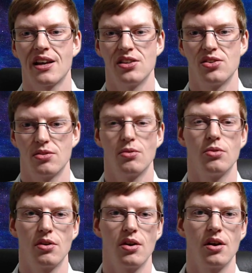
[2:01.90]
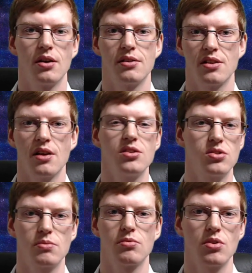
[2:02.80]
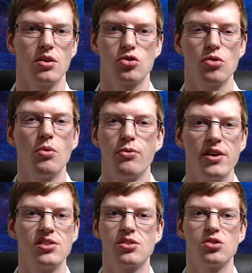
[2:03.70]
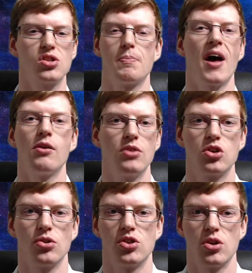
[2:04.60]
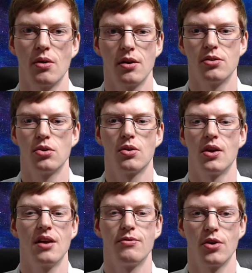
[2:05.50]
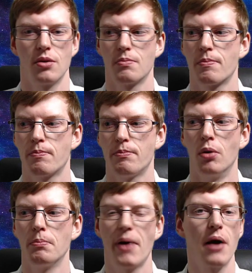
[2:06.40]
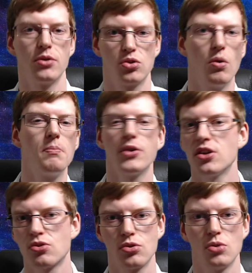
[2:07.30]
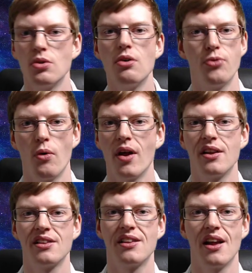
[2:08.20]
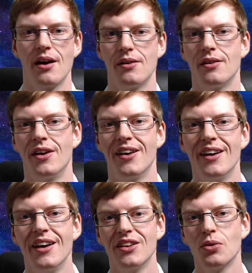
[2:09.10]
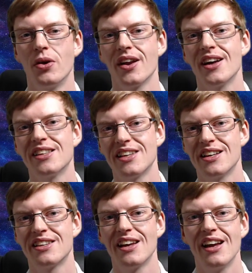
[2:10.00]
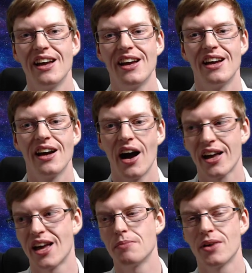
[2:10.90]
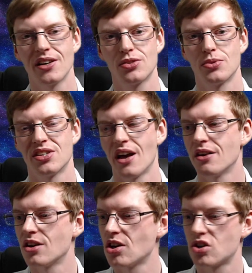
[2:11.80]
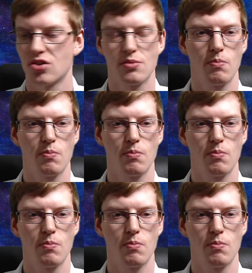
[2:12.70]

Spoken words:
is just a binary choice. You can either pump power to one place or to another. And the one I did, I came back to a town and I just,